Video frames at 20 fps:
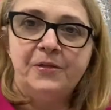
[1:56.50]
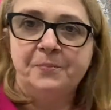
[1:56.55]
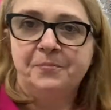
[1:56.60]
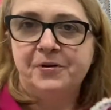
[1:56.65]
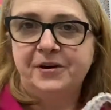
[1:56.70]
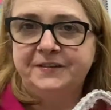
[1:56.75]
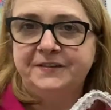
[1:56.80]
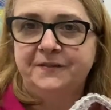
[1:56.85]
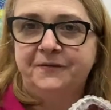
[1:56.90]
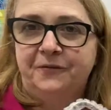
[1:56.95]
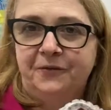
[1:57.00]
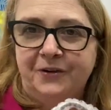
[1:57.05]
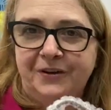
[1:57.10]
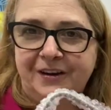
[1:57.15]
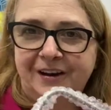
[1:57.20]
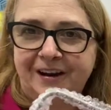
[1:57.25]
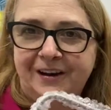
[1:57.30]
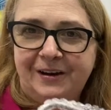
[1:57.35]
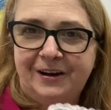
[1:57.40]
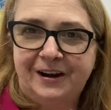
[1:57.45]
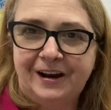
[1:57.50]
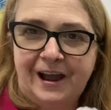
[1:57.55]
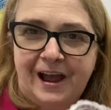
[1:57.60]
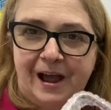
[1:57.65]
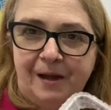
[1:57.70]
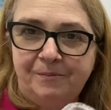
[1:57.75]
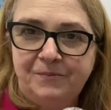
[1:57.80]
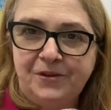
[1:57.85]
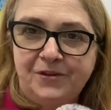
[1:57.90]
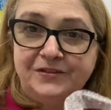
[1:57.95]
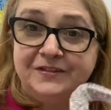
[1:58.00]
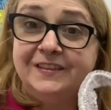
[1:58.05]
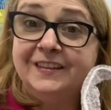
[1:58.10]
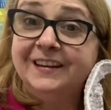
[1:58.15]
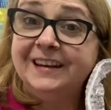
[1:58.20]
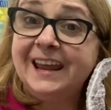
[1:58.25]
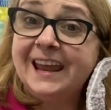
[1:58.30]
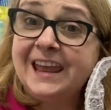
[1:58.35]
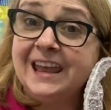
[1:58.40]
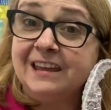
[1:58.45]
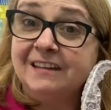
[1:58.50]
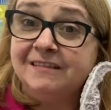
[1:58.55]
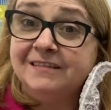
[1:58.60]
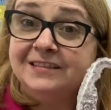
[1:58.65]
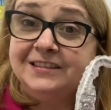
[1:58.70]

presser foot using the knee,